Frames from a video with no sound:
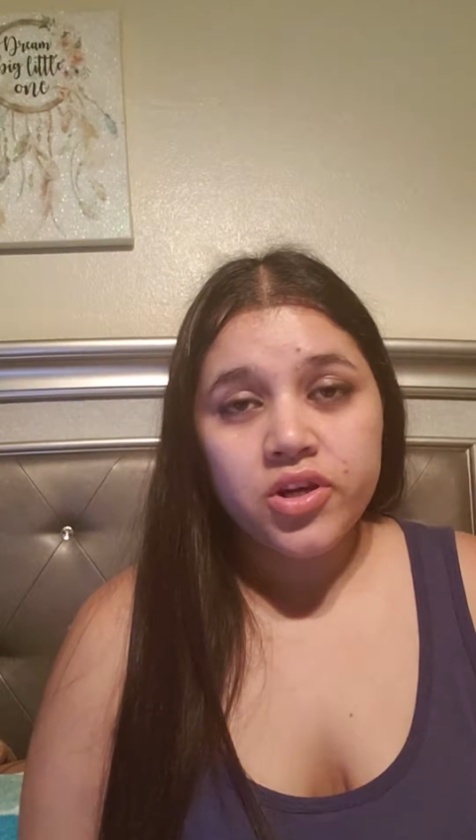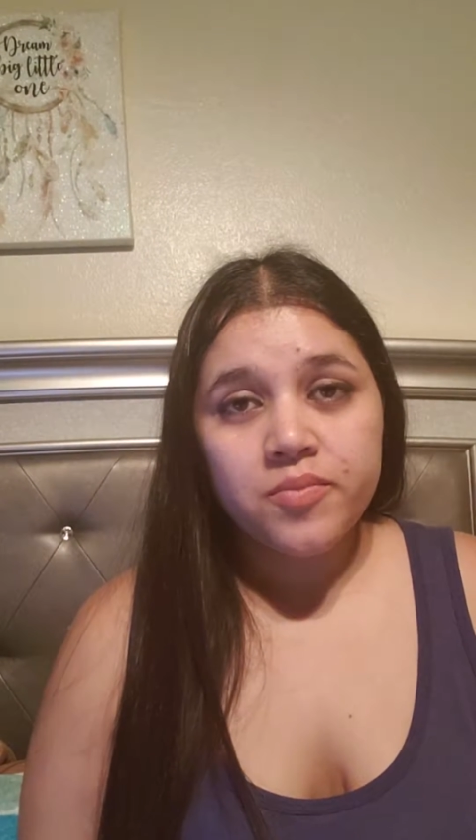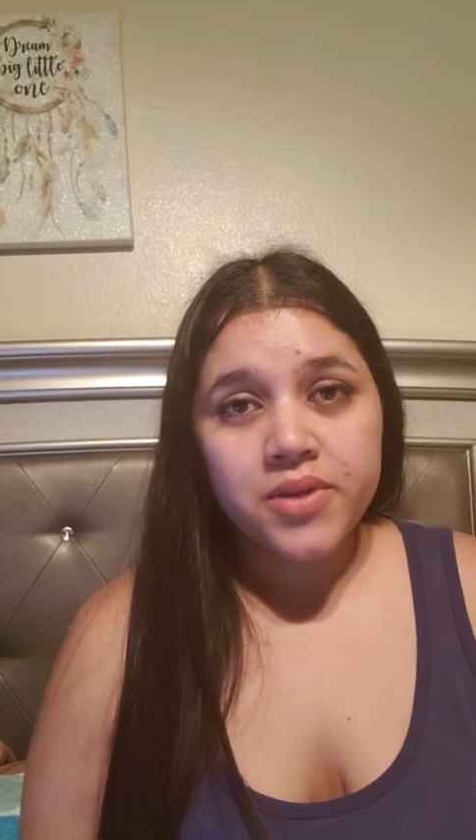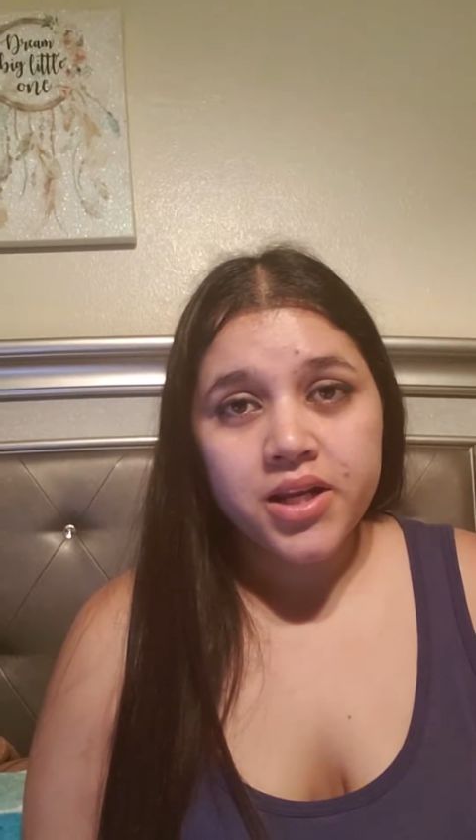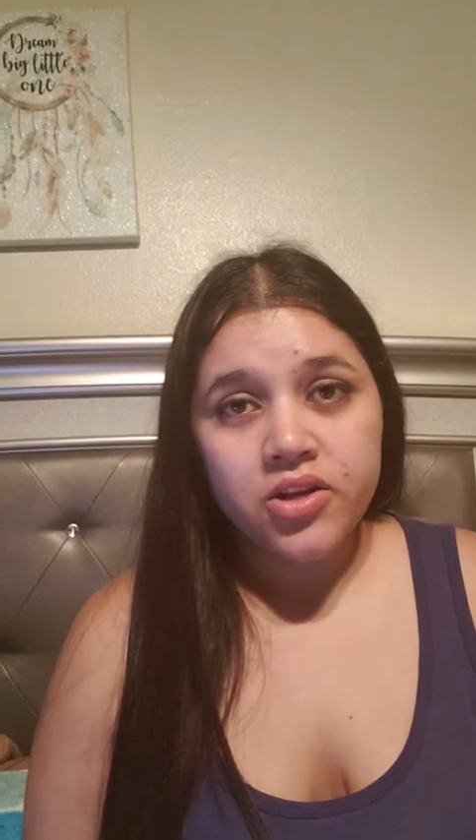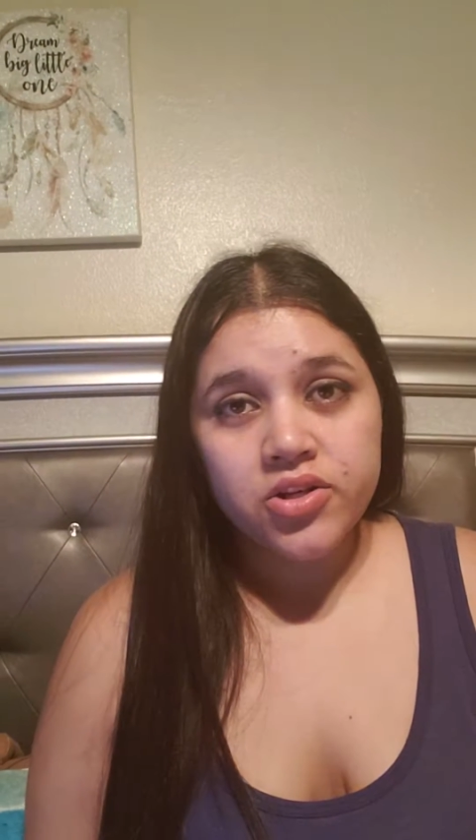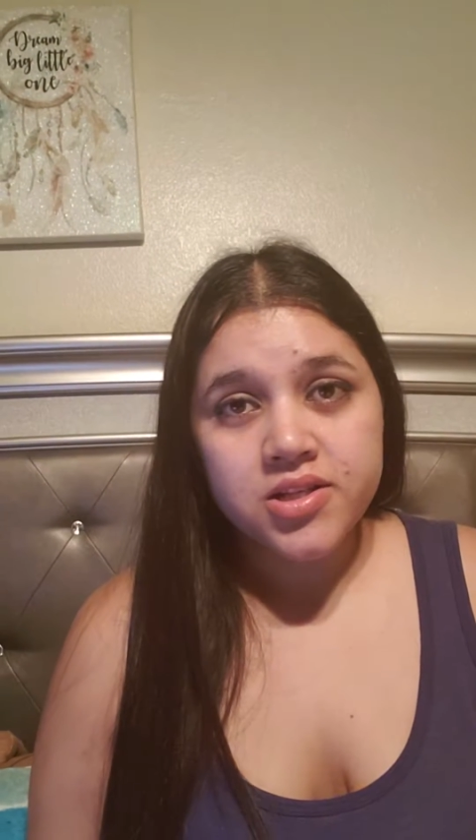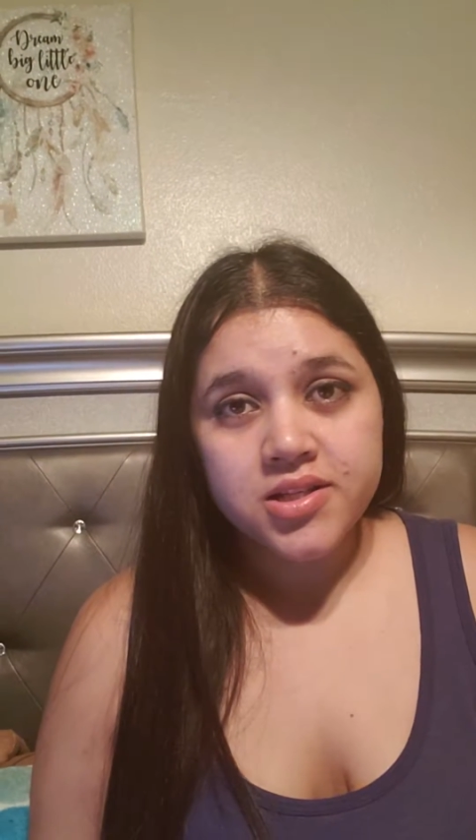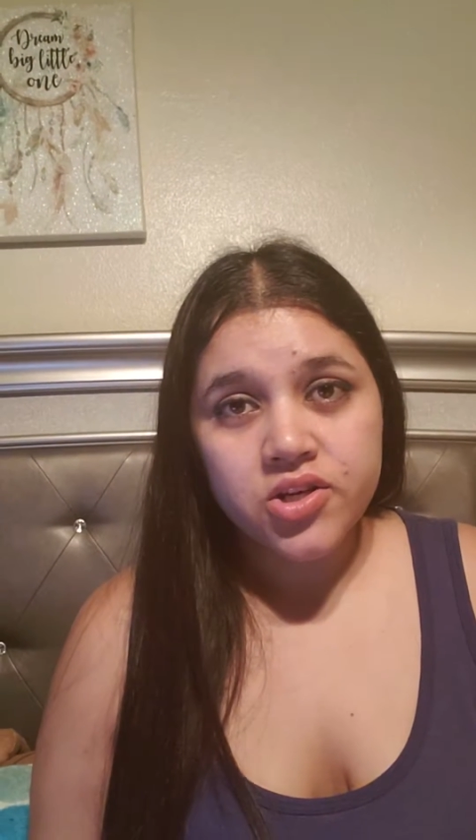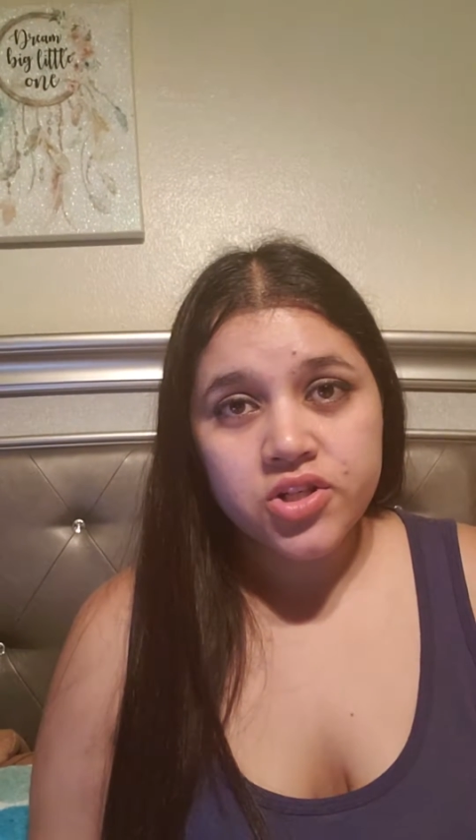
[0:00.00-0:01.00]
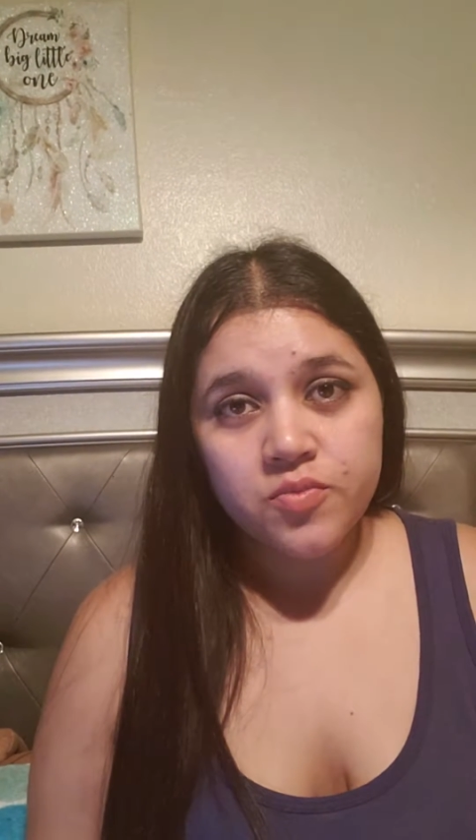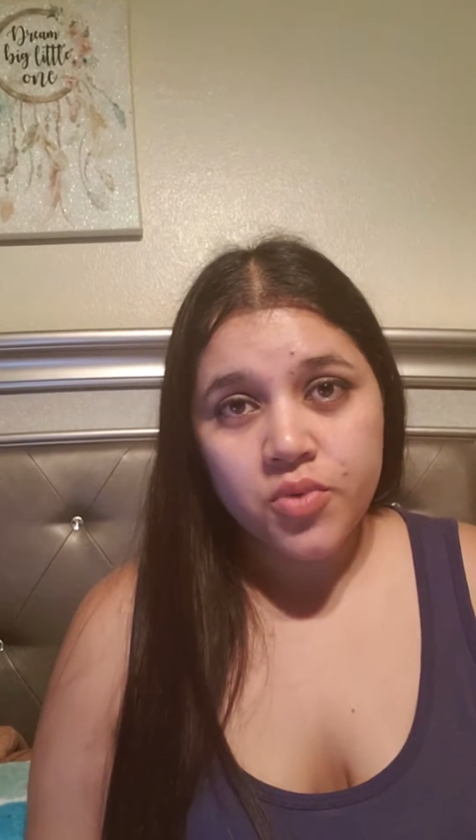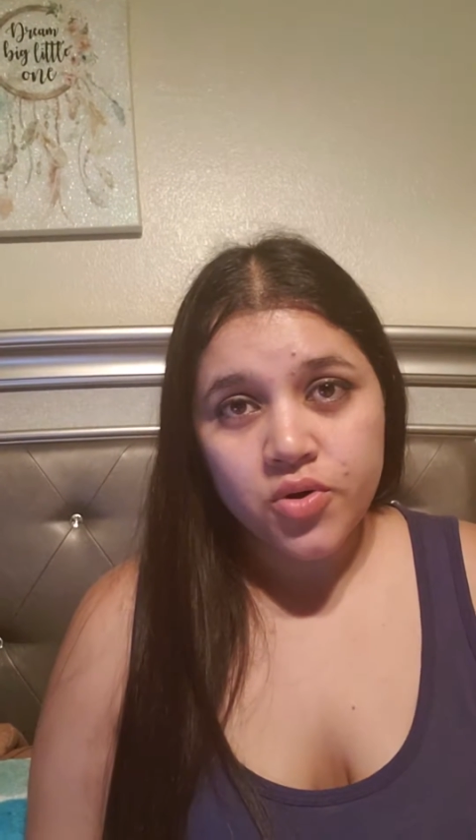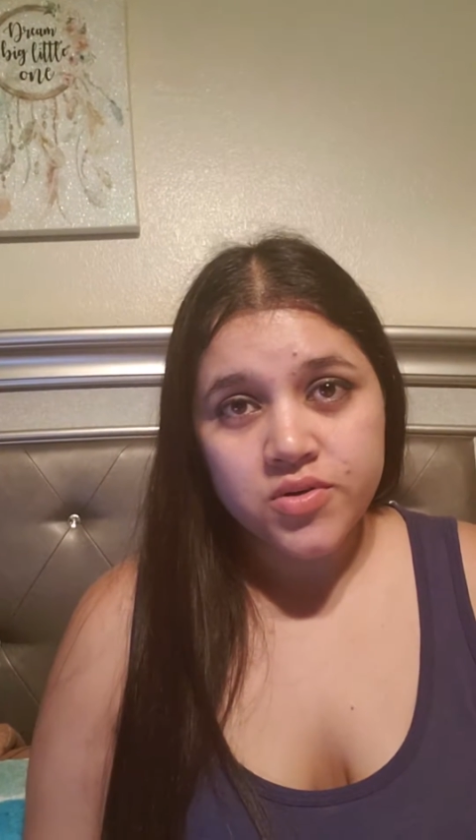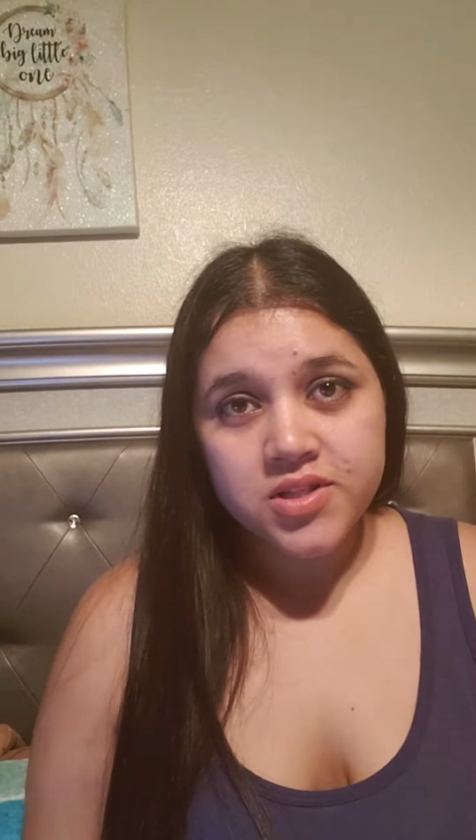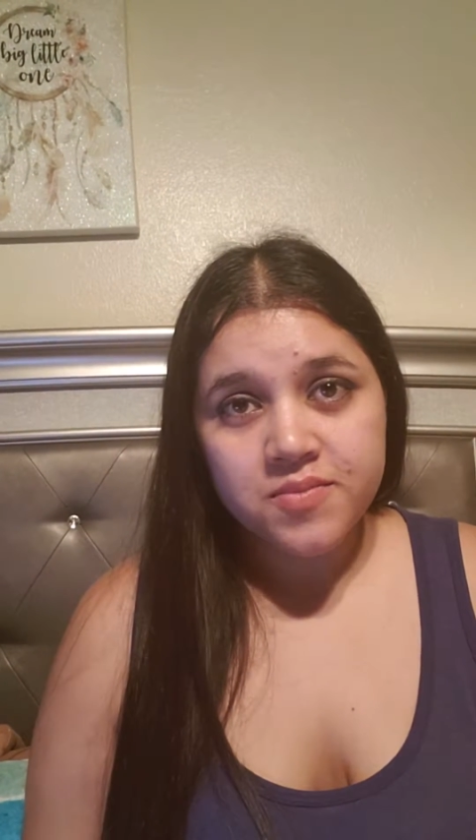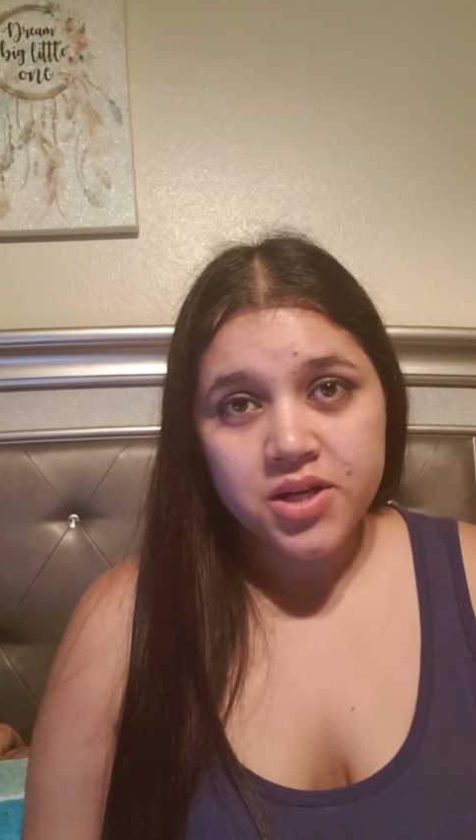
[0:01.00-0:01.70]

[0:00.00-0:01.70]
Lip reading: completing your discussion post,